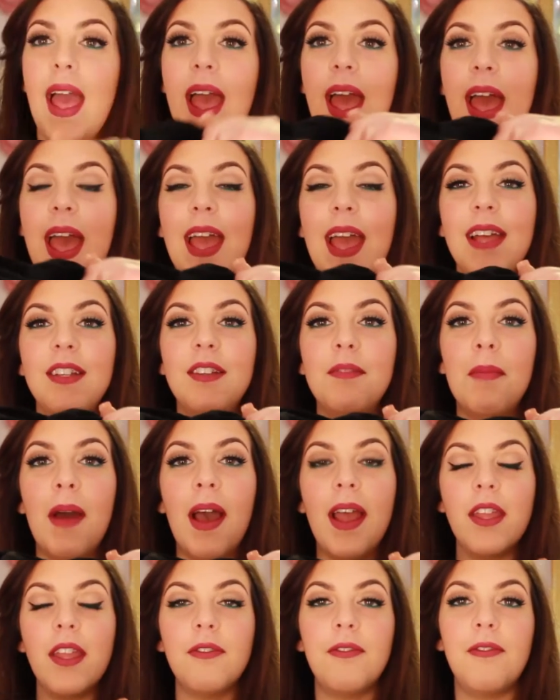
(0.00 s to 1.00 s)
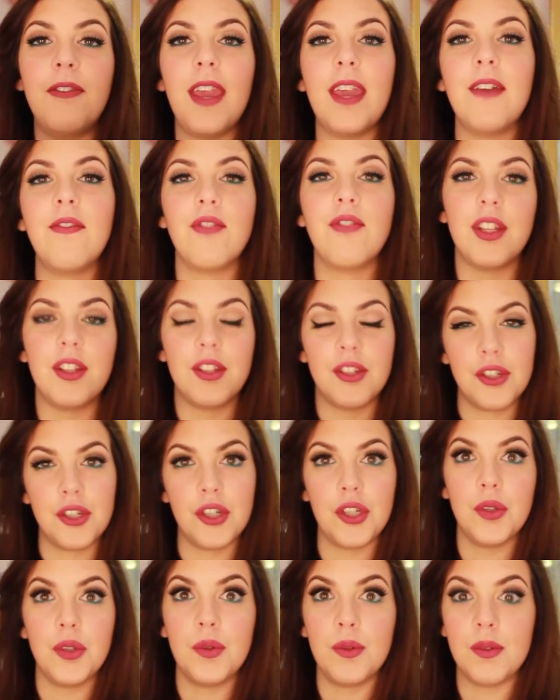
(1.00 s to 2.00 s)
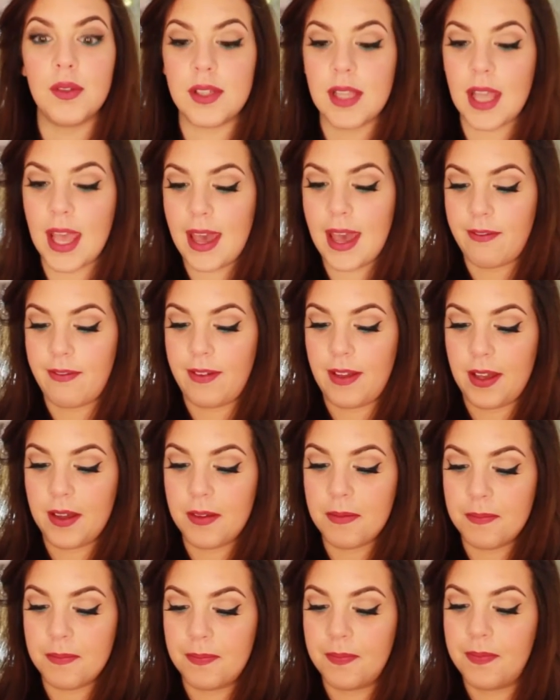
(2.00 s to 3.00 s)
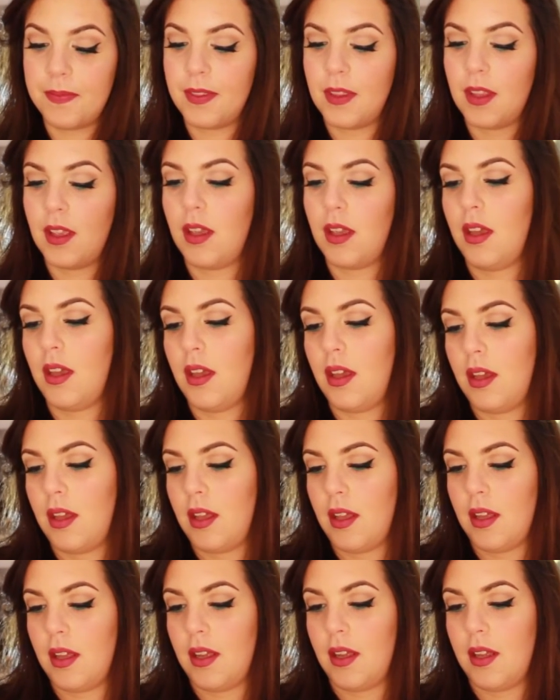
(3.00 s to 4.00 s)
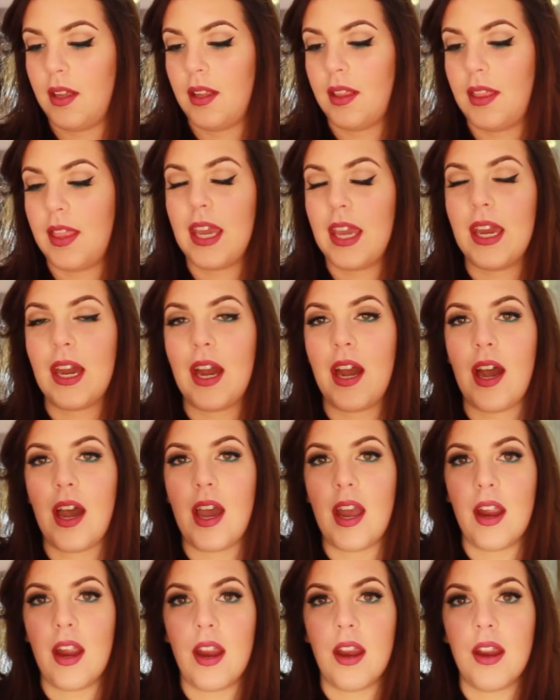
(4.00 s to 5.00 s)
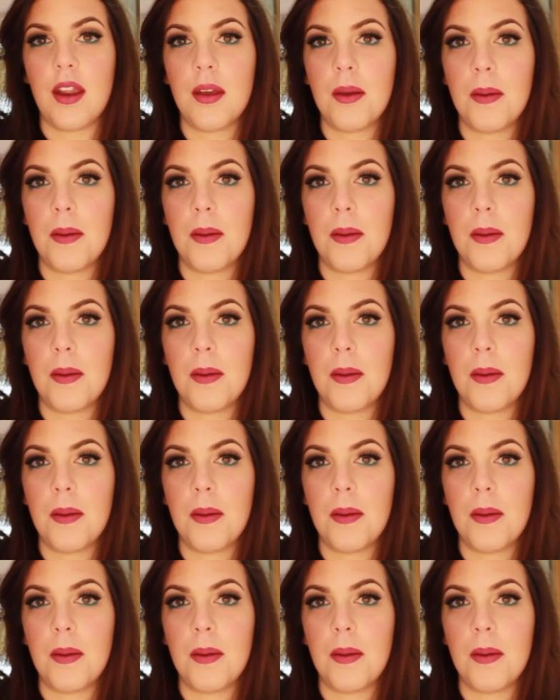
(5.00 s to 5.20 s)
And my favorite shoes ever. They are